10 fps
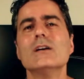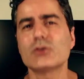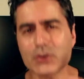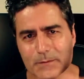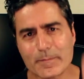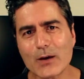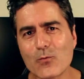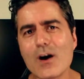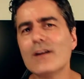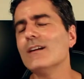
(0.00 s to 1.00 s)
So just pick
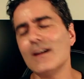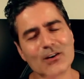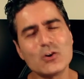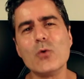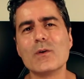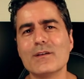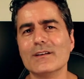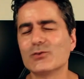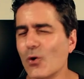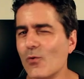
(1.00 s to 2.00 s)
one and go with
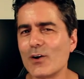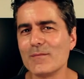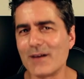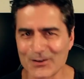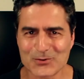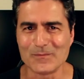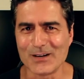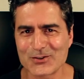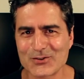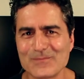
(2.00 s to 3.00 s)
it. Don't worry about it too
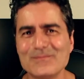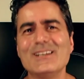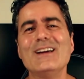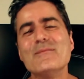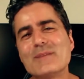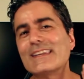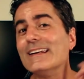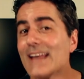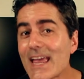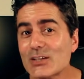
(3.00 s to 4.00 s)
much. But the
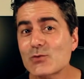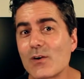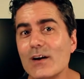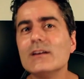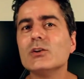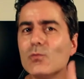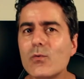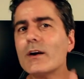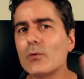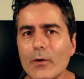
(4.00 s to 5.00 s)
next one you
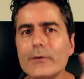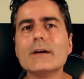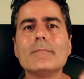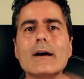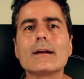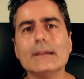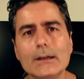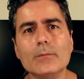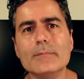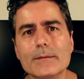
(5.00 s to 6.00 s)
want to worry about a
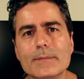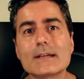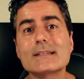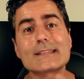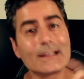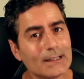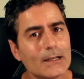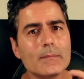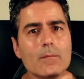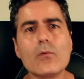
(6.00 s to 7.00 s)
little bit because it's a
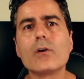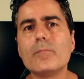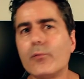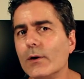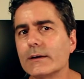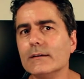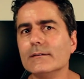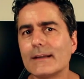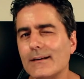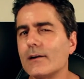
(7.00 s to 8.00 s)
little bit more important
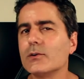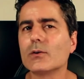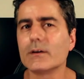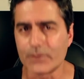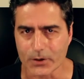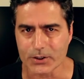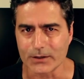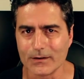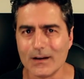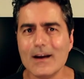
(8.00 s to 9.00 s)
than audio
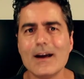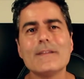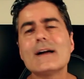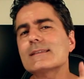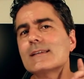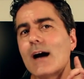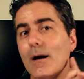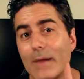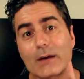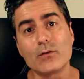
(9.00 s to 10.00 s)
conversion, and that's a
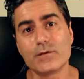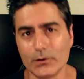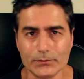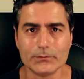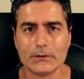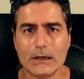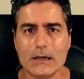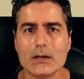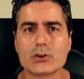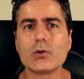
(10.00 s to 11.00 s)
microphone.
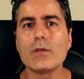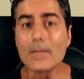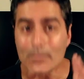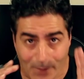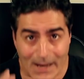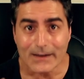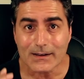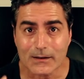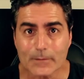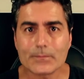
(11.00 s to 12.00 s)
So the
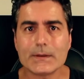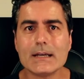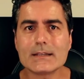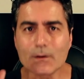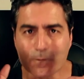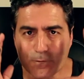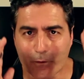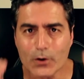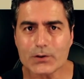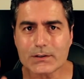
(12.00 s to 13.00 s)
mic is the
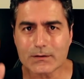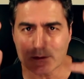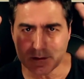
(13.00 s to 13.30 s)
first